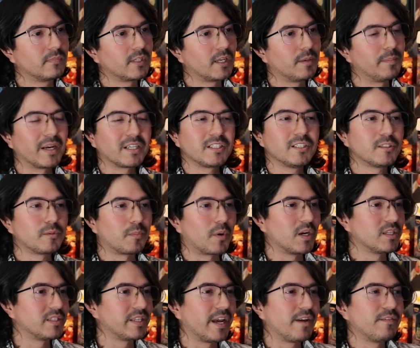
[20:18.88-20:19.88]
I'm actually
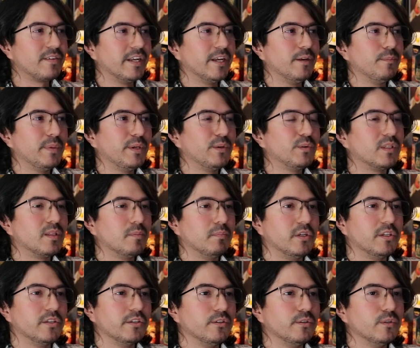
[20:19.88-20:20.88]
surprised they haven't hit me with the
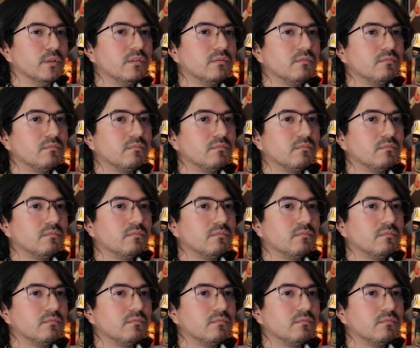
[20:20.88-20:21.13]
Badoo.